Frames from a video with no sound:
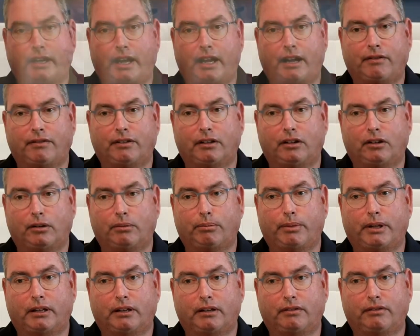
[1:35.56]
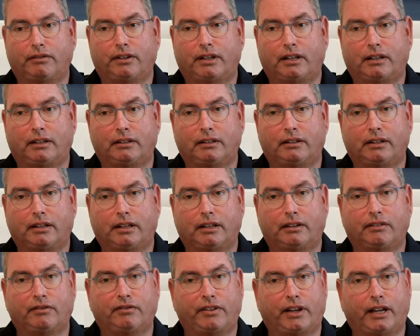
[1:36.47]
have a little bit of uh,
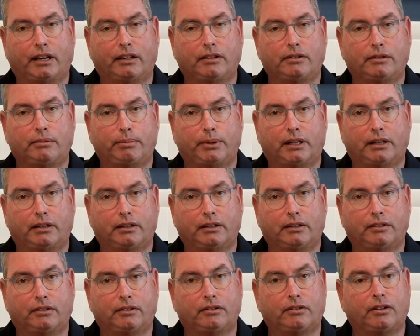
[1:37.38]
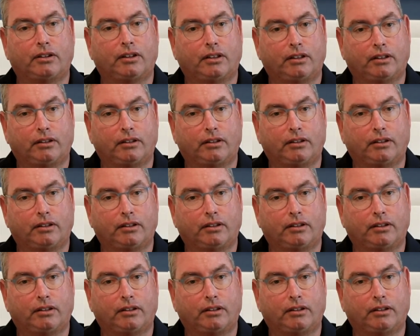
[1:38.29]
an advantage because